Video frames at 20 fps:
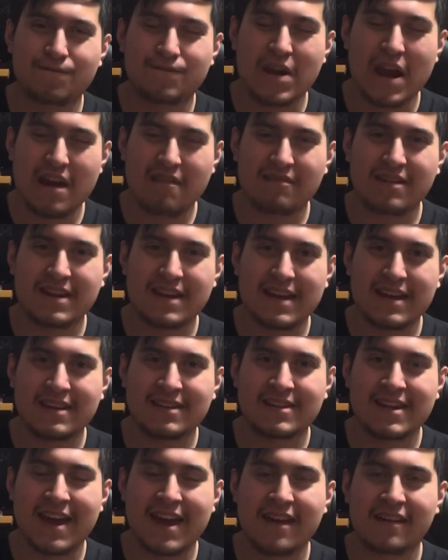very end
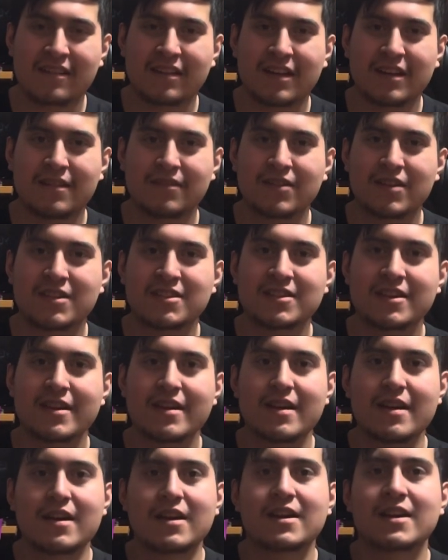tagline of this,
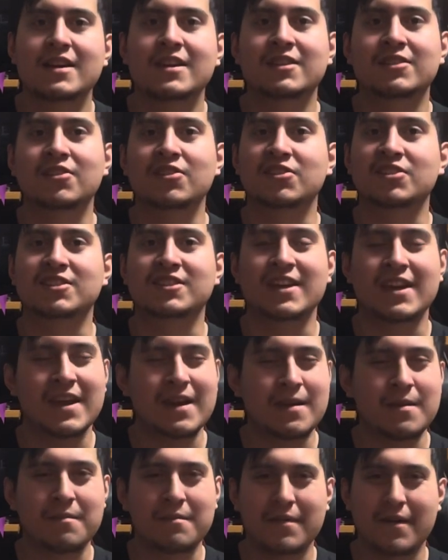is the
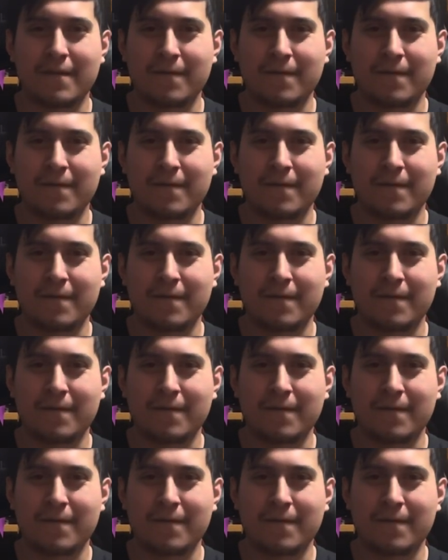same